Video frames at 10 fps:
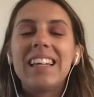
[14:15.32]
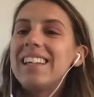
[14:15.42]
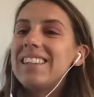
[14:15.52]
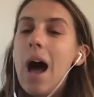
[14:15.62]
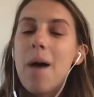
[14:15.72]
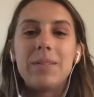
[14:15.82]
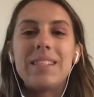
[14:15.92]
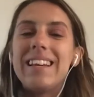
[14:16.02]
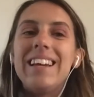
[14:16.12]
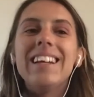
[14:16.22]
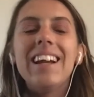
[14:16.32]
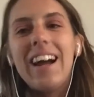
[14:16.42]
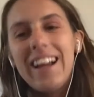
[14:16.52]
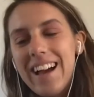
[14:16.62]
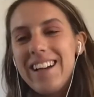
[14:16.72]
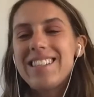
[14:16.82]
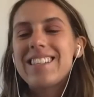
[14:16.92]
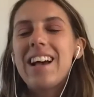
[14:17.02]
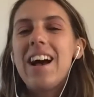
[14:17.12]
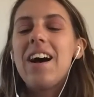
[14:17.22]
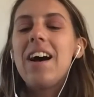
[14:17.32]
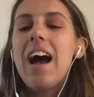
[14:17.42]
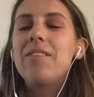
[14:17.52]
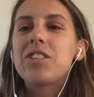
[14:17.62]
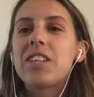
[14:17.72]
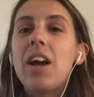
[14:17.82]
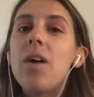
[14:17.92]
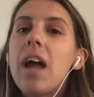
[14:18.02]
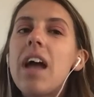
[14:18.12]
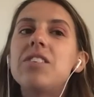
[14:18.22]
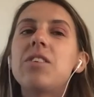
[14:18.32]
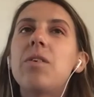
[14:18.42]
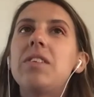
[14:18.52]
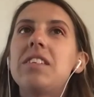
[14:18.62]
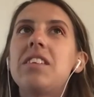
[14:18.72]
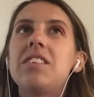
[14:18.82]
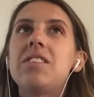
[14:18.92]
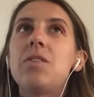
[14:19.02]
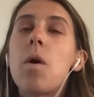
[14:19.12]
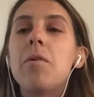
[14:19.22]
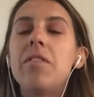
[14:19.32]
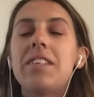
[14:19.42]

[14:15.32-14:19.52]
the opposite, I guess. I was just like, okay, so this is normal.